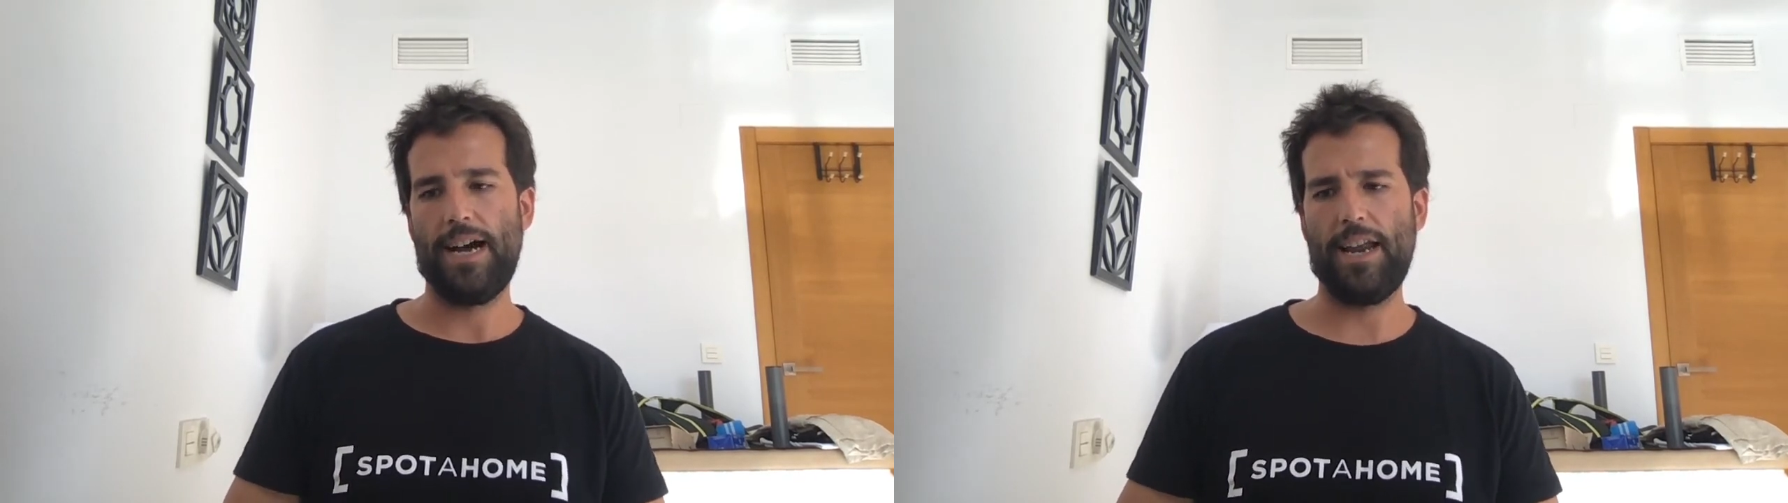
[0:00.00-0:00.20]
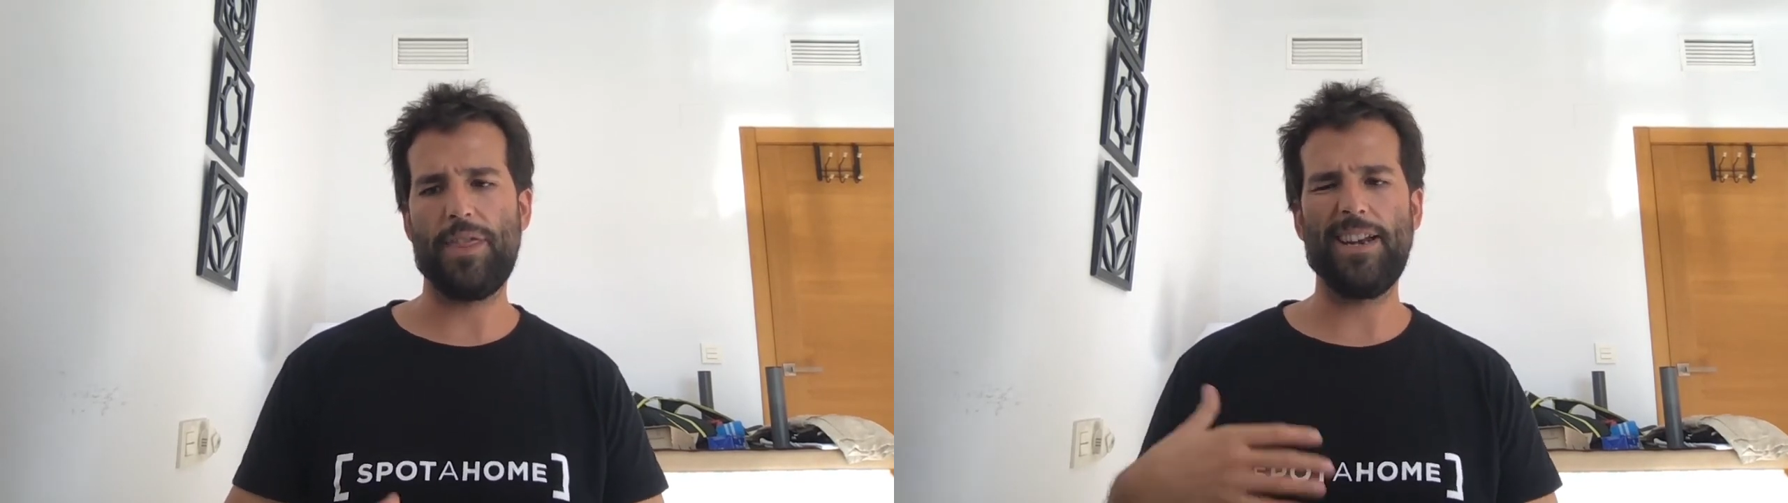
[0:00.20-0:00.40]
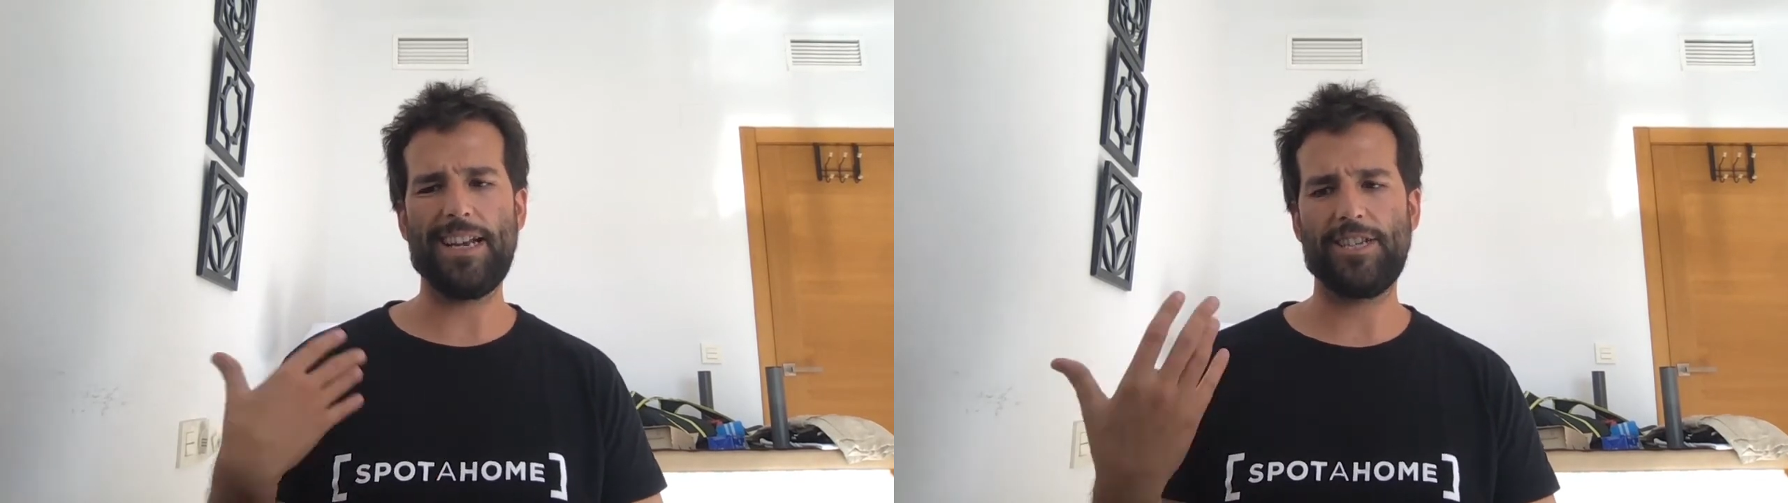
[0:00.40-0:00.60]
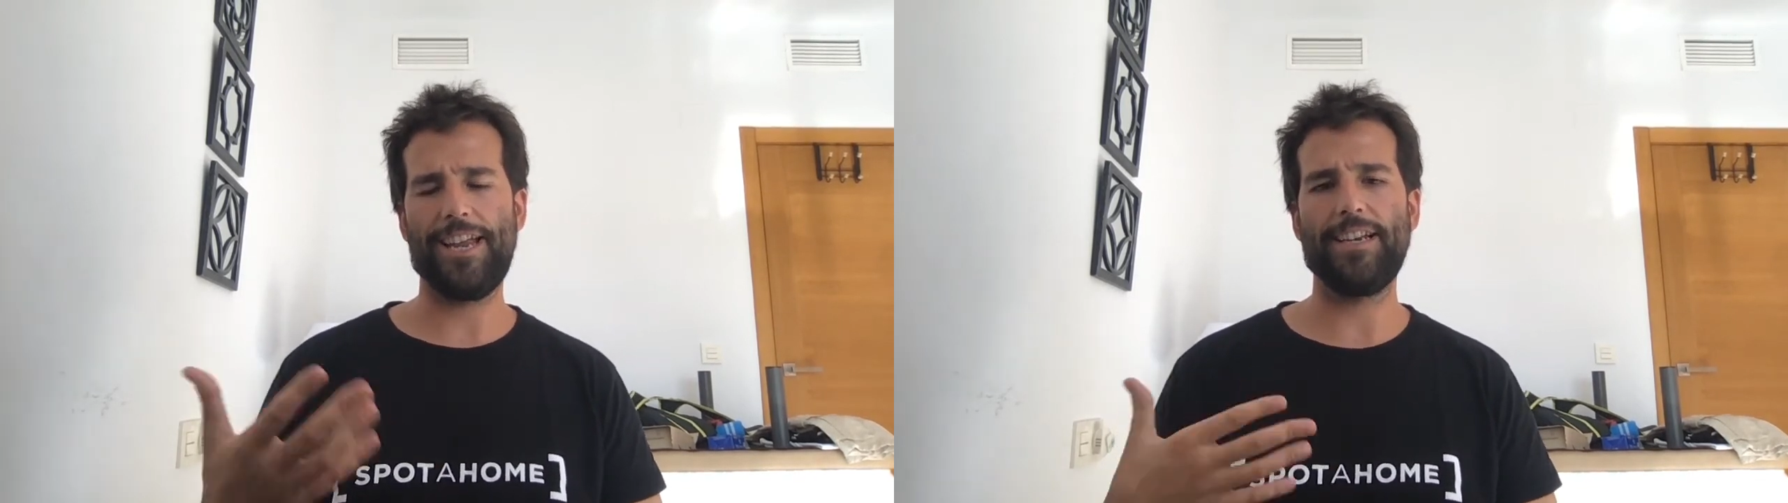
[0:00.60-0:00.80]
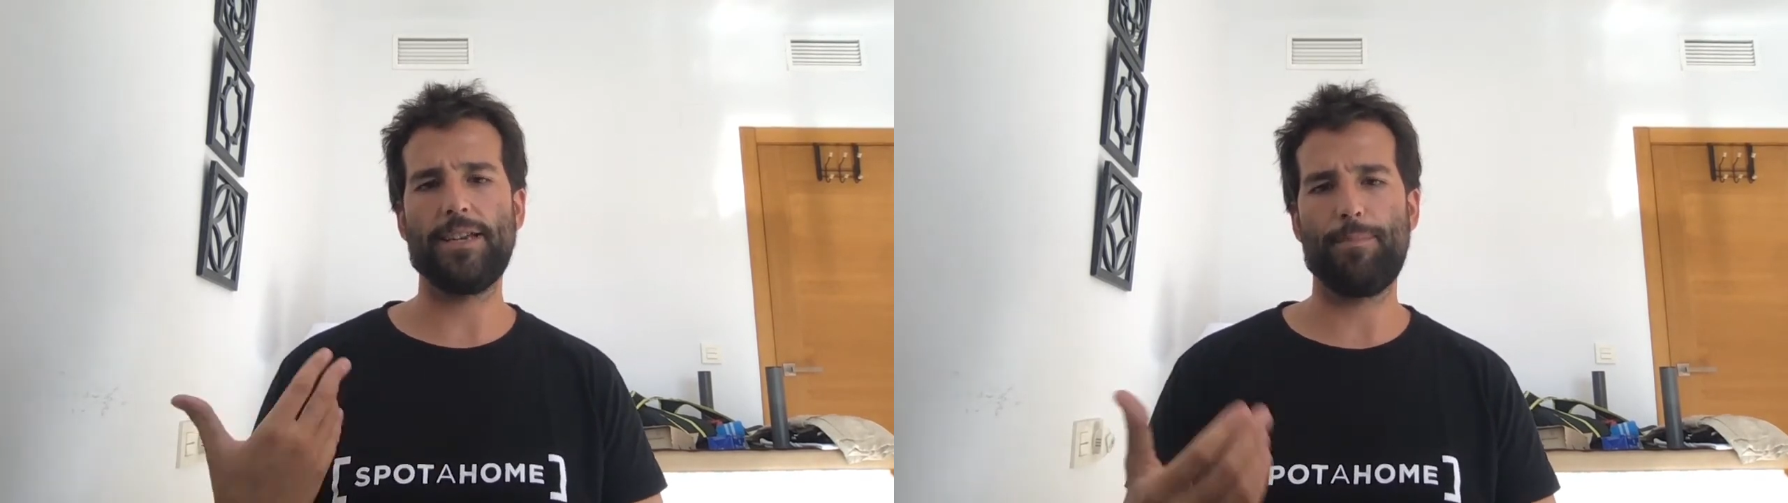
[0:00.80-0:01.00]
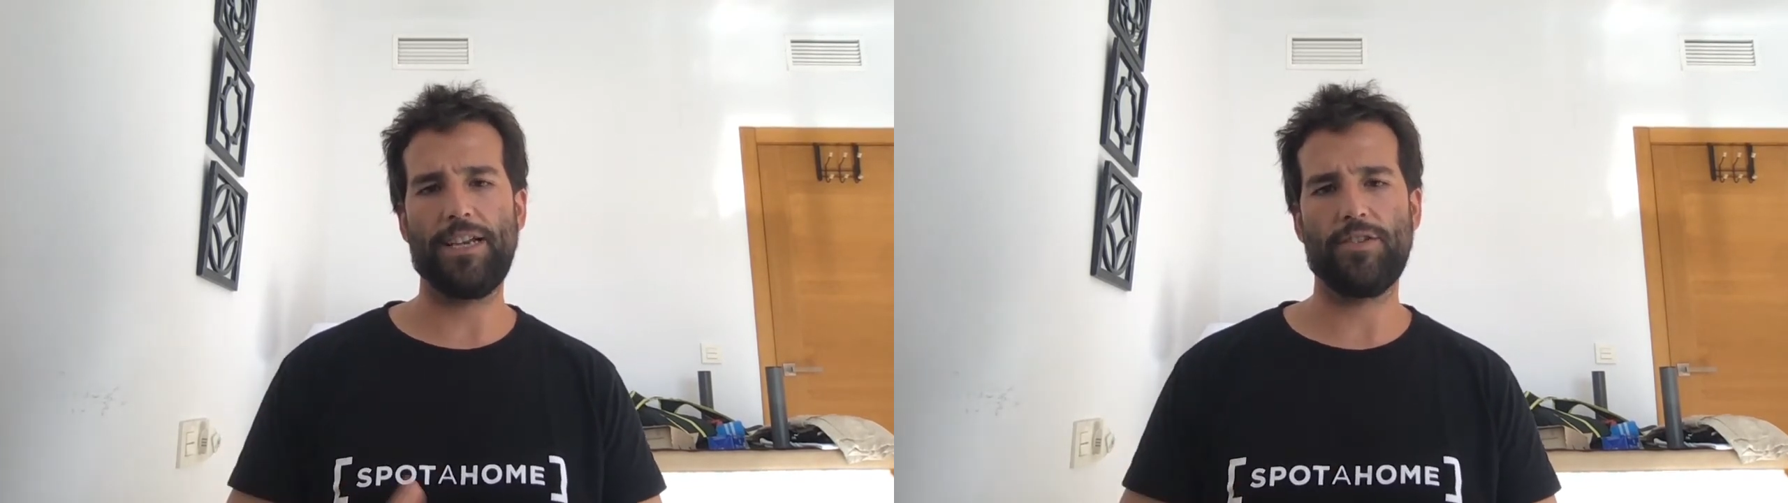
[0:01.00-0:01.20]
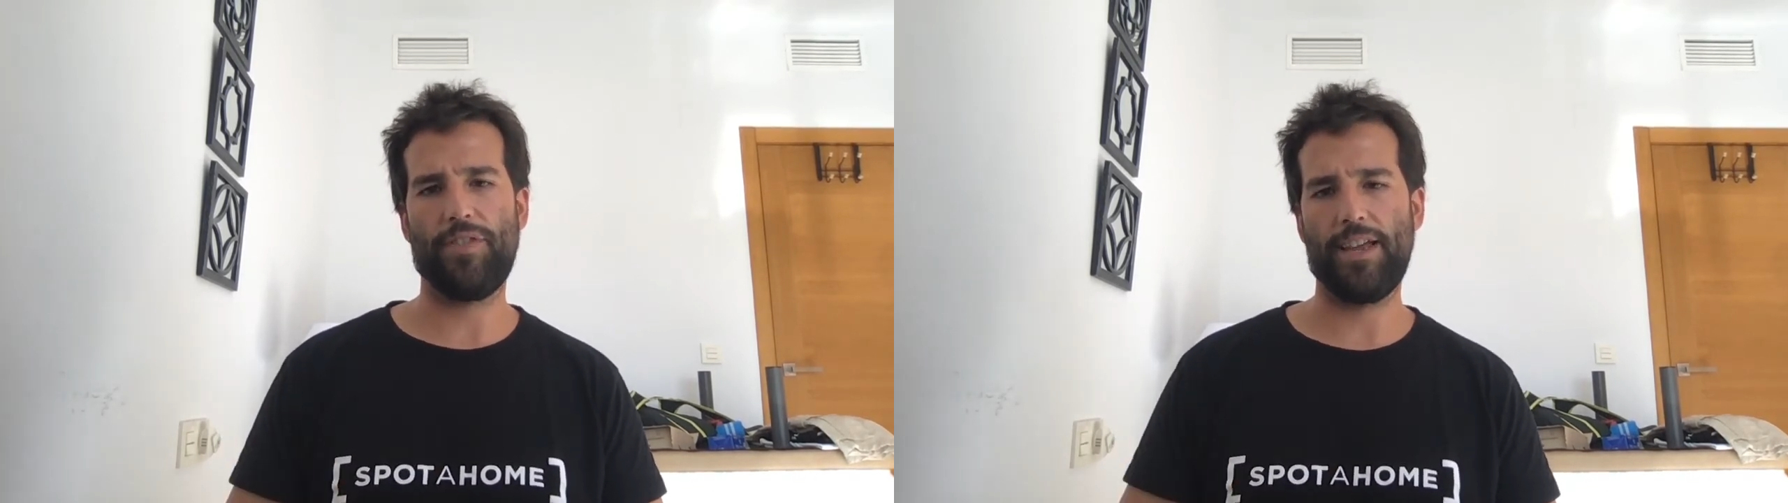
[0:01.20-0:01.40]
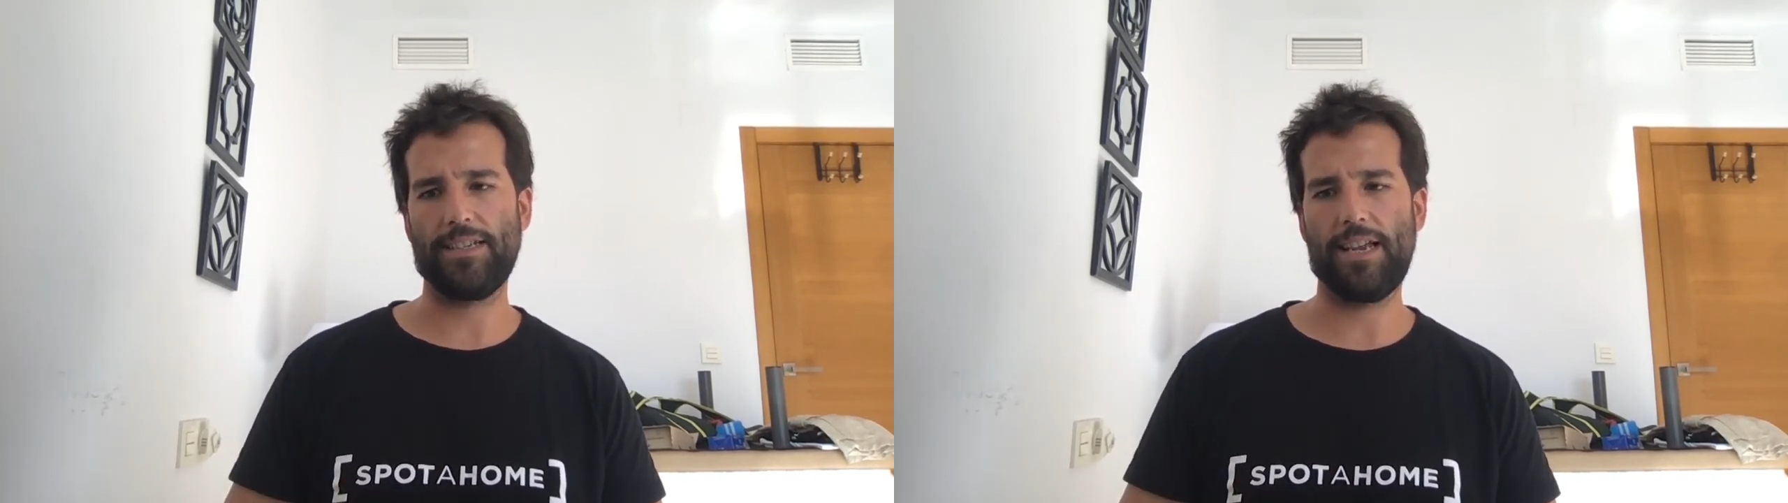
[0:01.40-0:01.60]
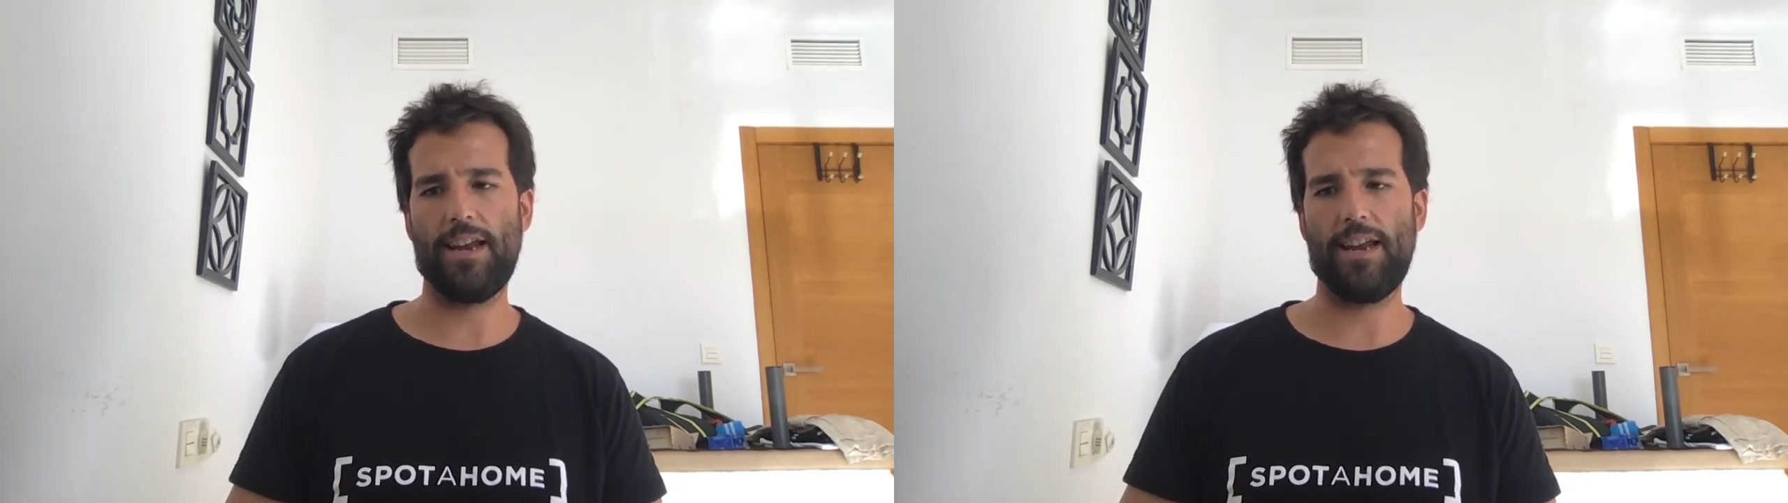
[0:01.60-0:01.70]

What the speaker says: And I think that changed a bunch of things,